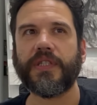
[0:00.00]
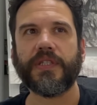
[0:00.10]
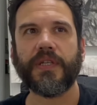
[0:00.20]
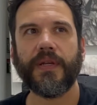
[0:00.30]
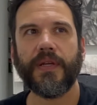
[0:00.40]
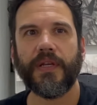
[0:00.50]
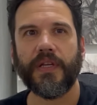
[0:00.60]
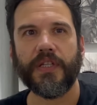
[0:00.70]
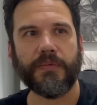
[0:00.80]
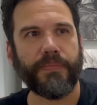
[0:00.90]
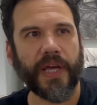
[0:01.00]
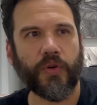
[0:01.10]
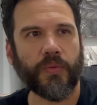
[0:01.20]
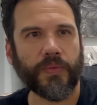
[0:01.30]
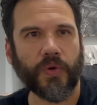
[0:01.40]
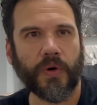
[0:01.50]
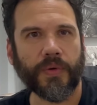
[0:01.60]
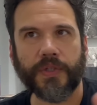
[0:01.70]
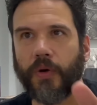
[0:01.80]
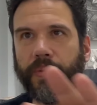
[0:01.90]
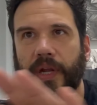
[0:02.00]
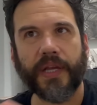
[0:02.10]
His his bedroom door was open.